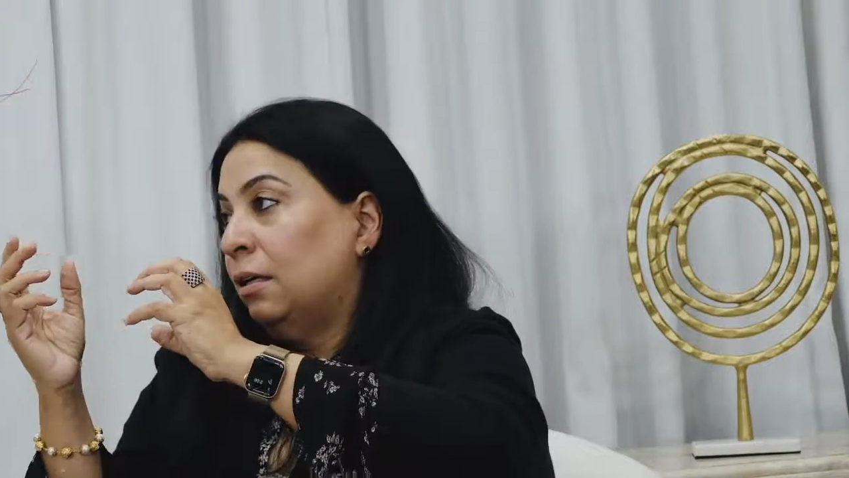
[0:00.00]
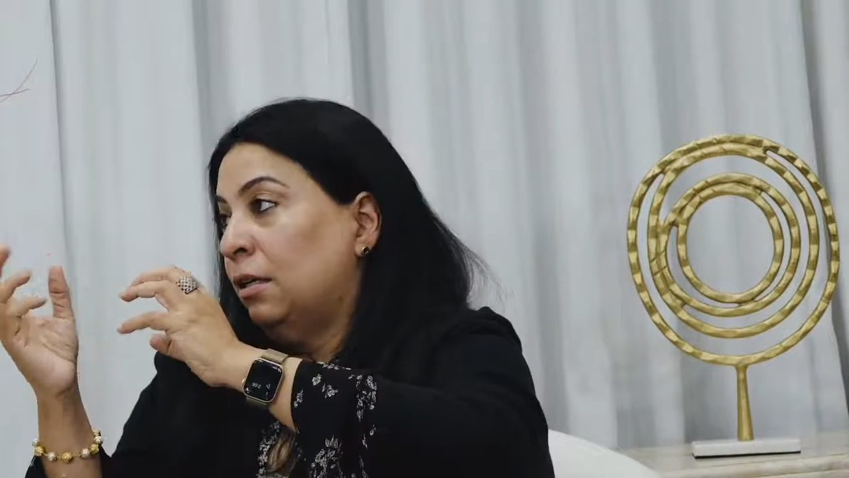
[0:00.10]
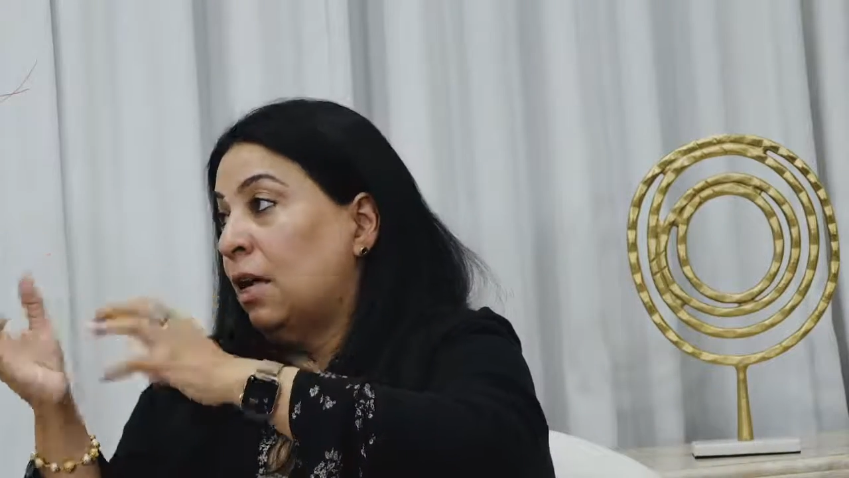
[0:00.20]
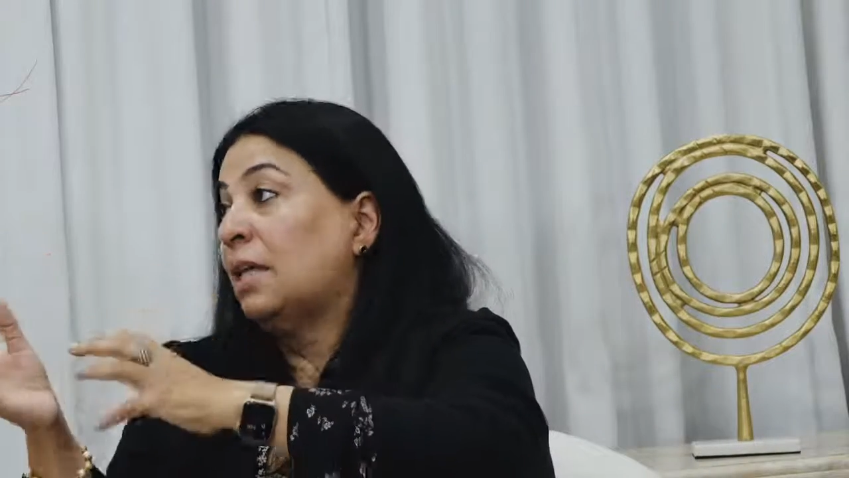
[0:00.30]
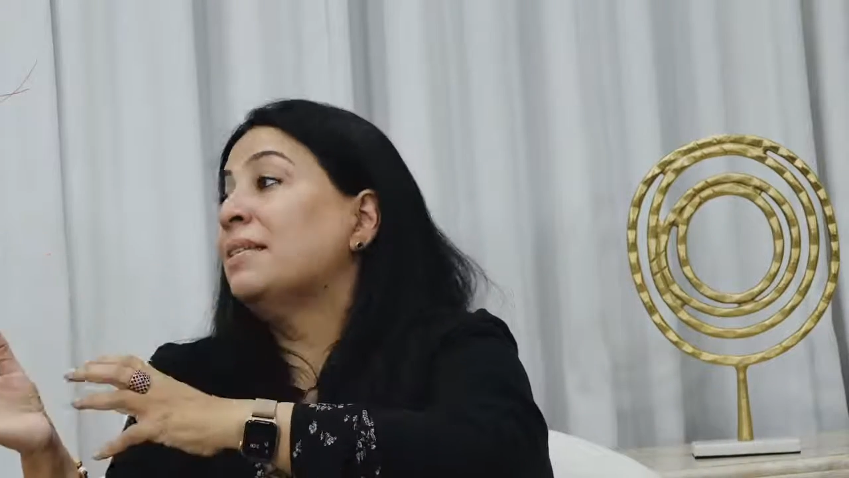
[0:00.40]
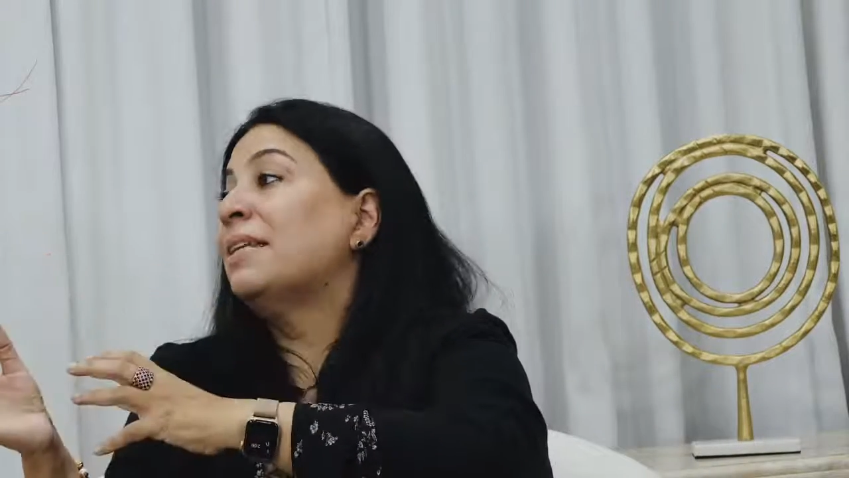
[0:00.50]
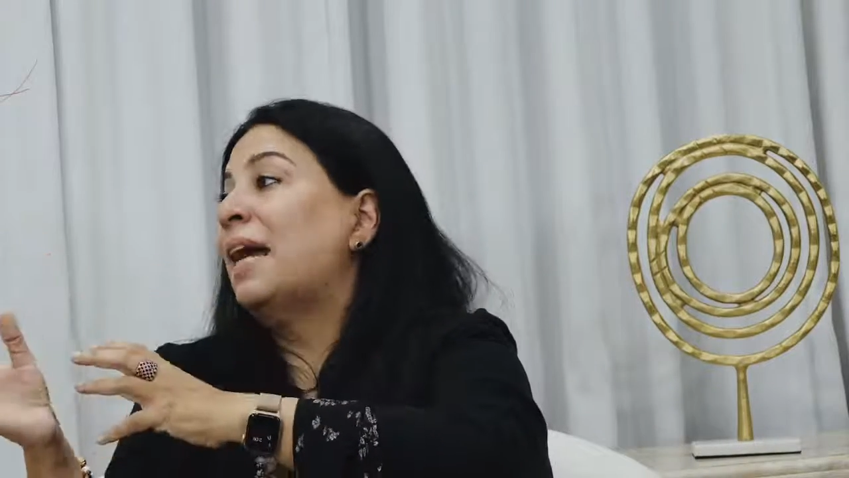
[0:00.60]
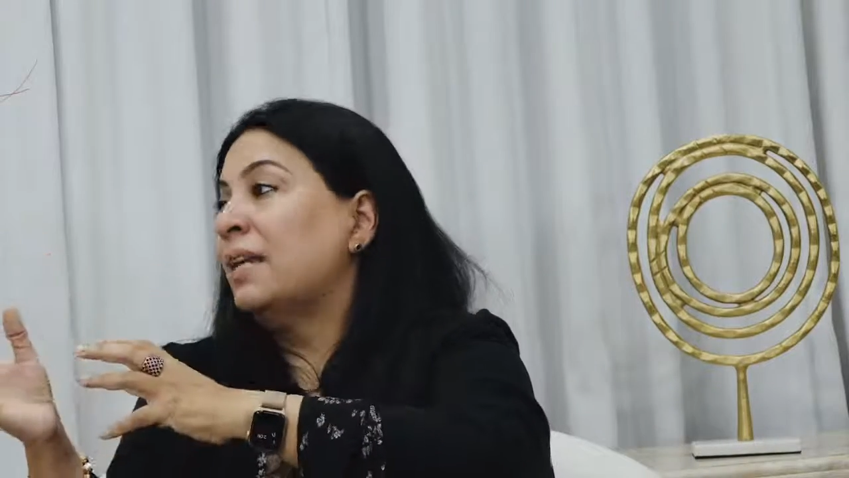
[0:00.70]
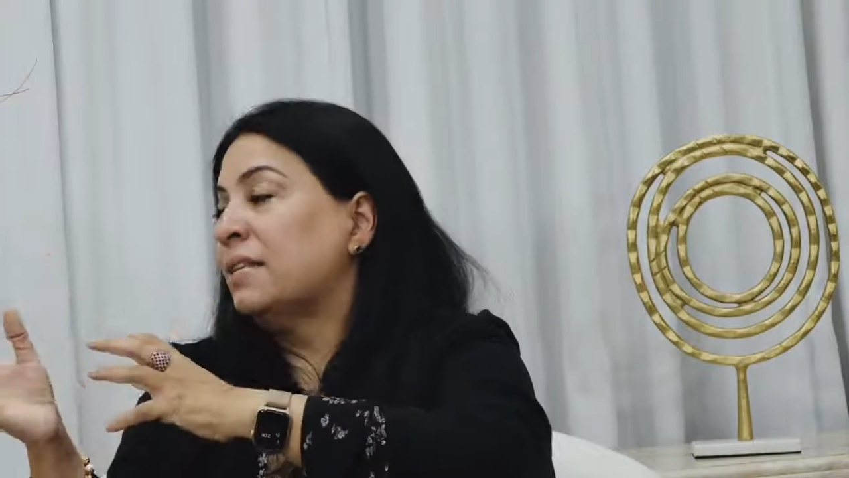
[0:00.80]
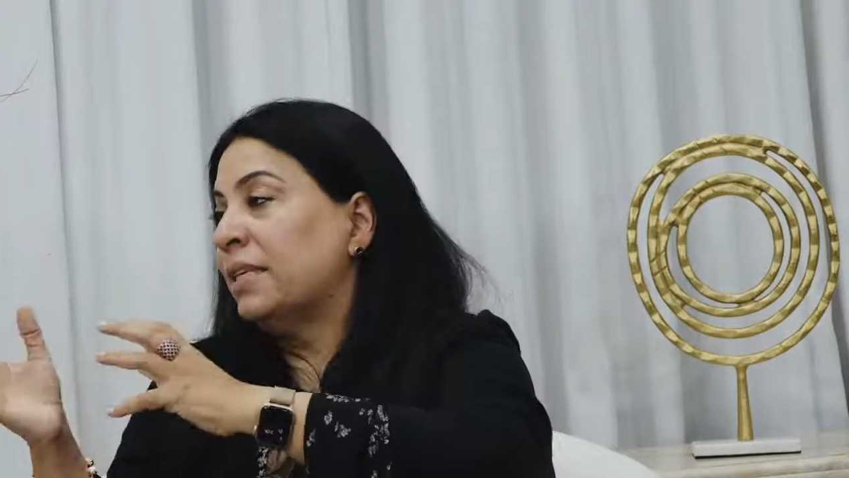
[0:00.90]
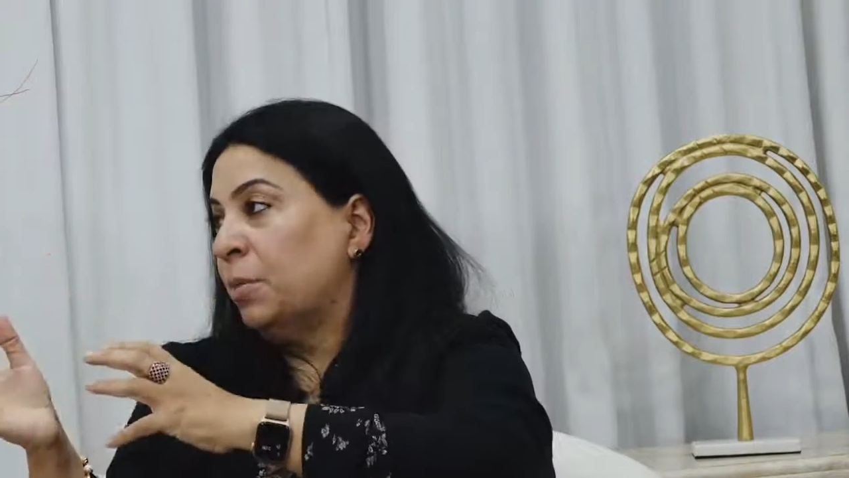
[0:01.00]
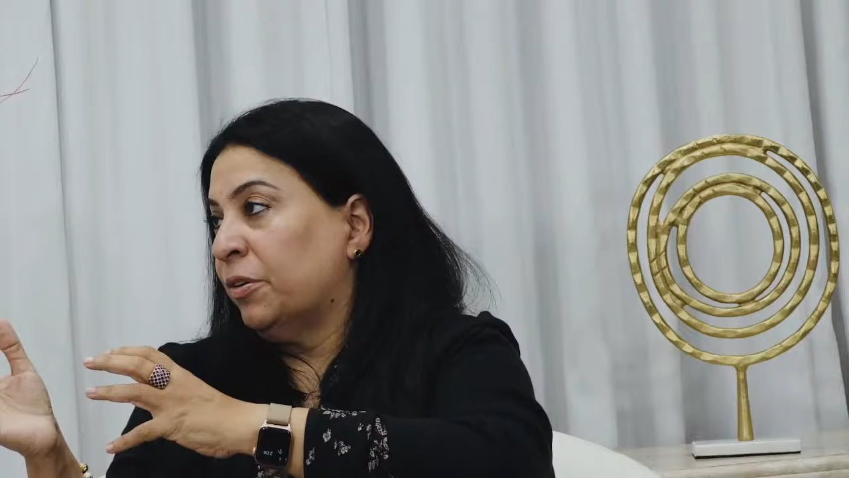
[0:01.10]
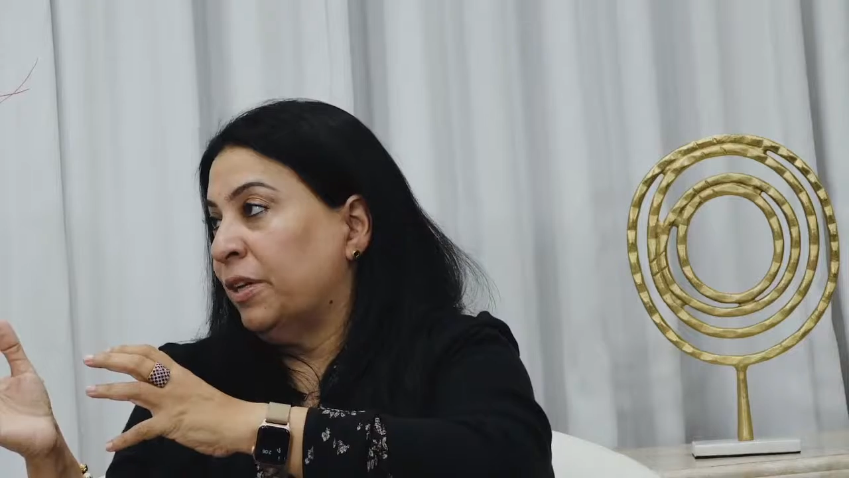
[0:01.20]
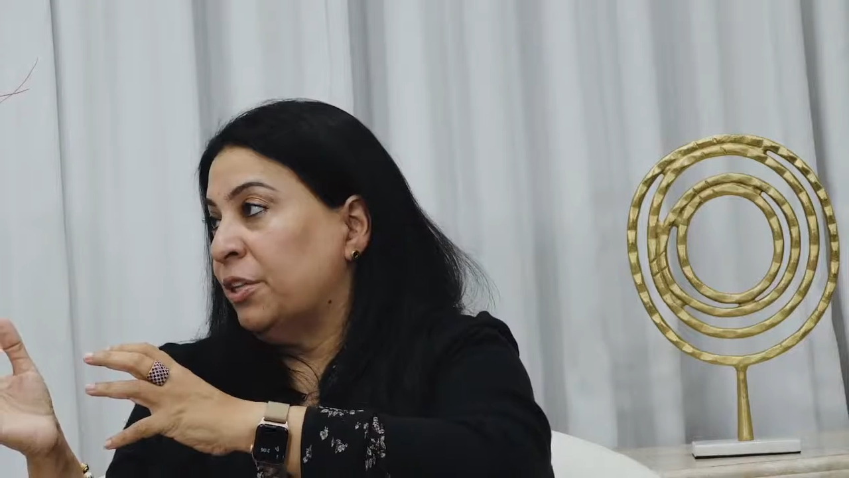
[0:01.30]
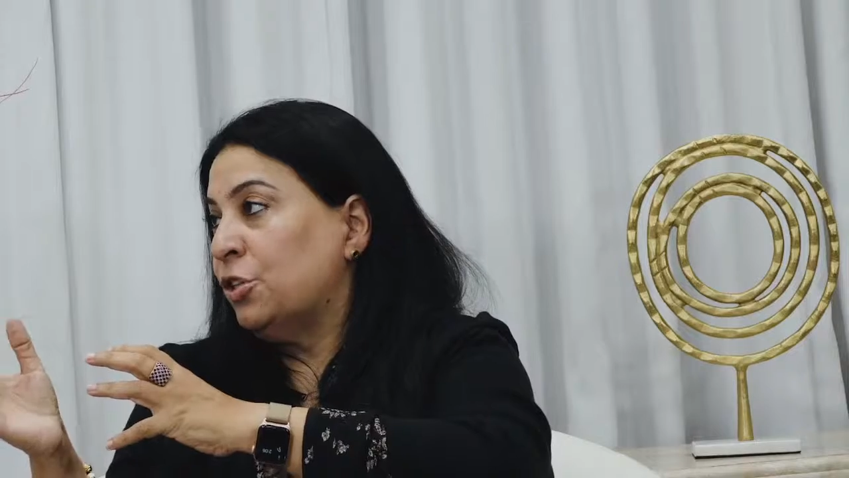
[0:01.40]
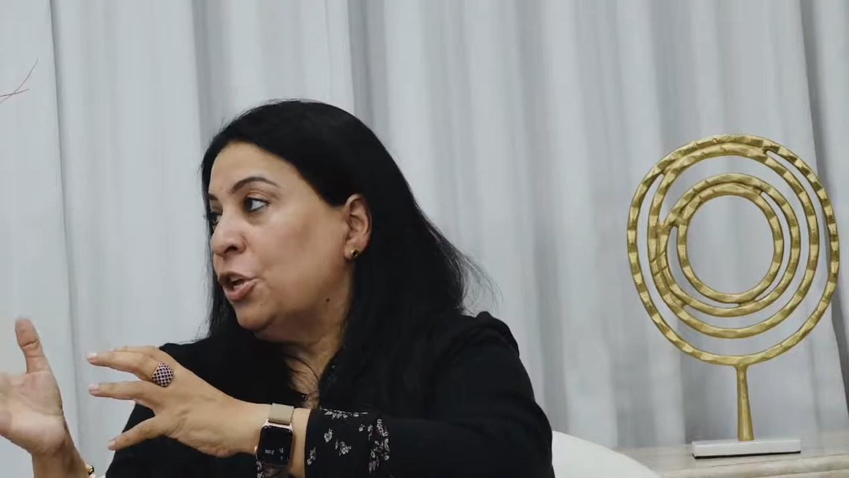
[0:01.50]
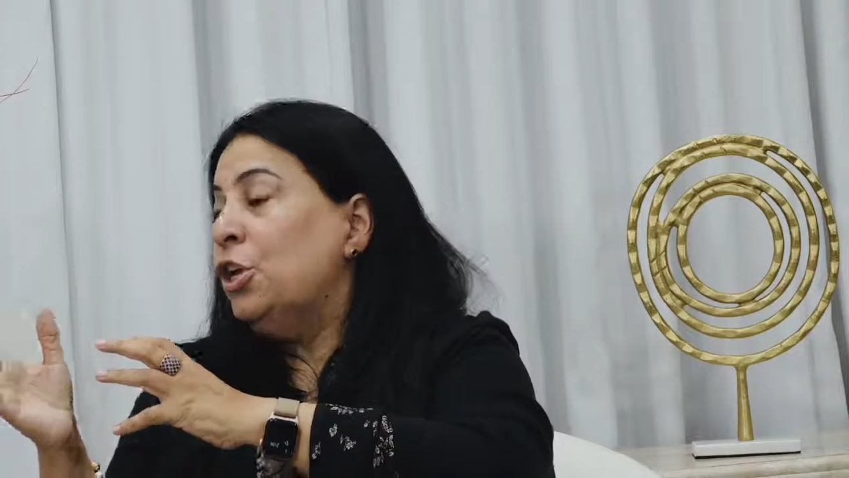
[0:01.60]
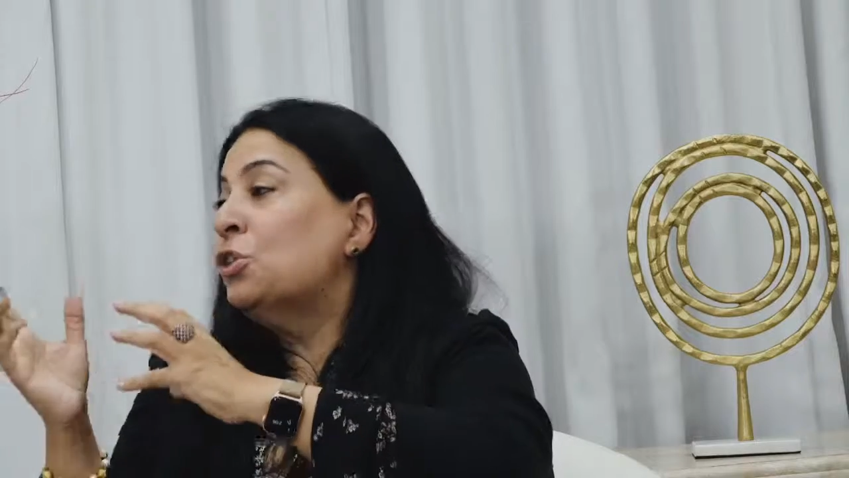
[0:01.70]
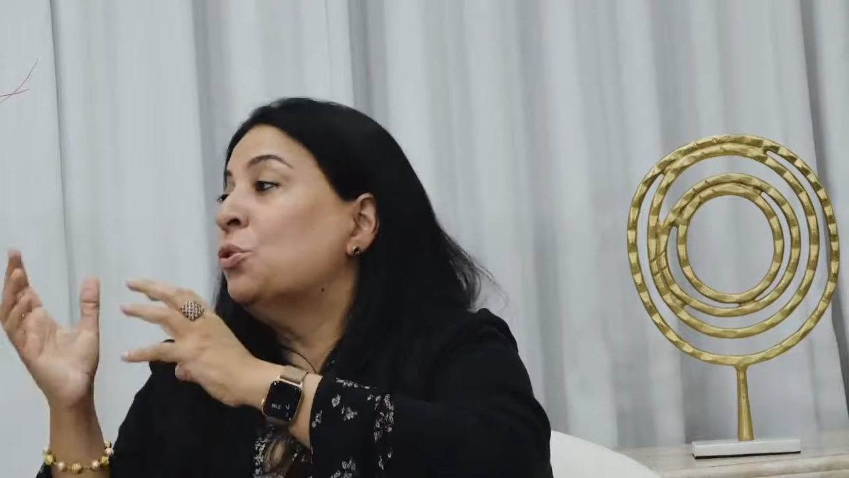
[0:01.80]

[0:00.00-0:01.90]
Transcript: non-status immigrants.